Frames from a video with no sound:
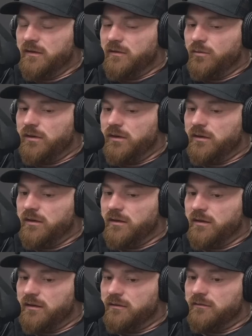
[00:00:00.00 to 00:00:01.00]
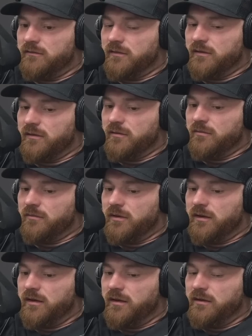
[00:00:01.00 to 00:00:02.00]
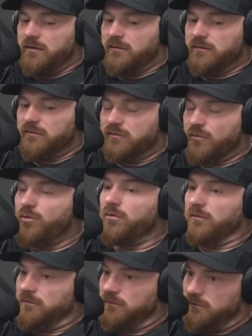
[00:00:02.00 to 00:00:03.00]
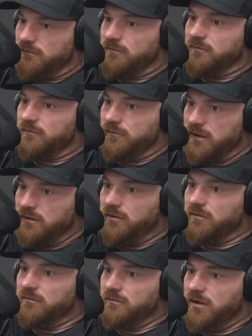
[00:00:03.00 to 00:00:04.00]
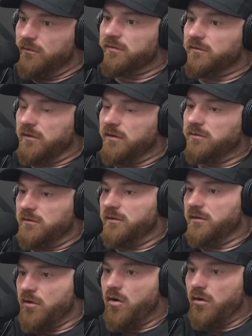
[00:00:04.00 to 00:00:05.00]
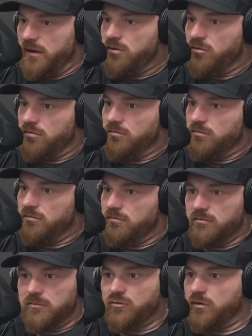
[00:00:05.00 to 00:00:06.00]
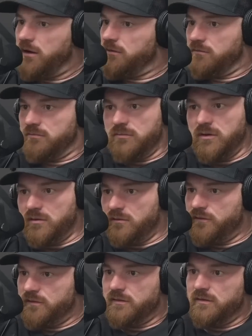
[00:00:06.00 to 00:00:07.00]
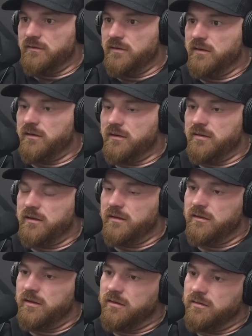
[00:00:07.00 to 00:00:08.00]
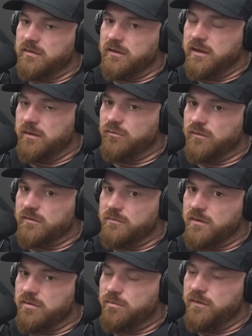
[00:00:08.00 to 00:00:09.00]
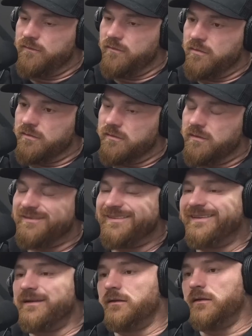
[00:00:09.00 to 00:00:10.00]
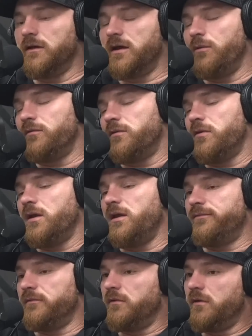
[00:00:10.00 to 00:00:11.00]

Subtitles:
we had a school venue. It was a college, great, you know, facility. And then they came to us a month before and said, and it wasn't even